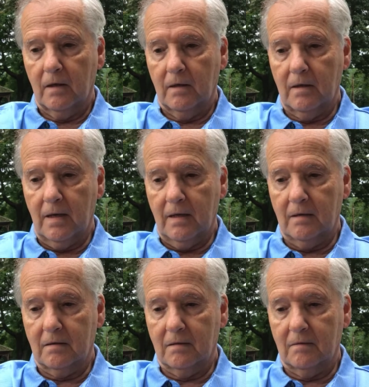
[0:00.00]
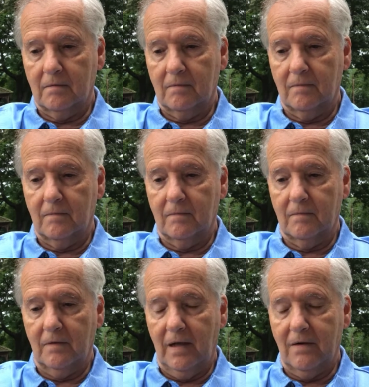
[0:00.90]
And
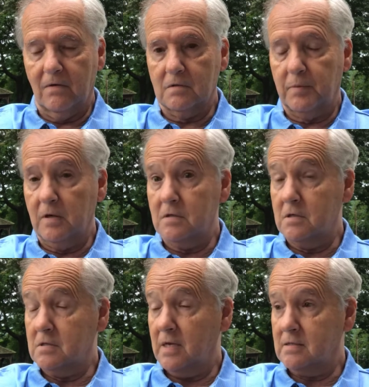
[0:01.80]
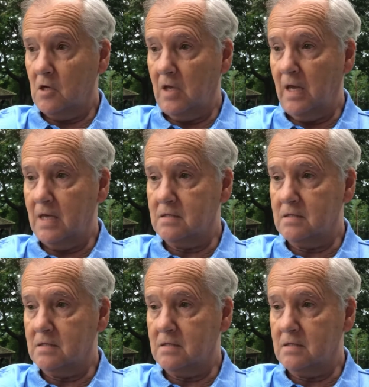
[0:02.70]
none of those parishes has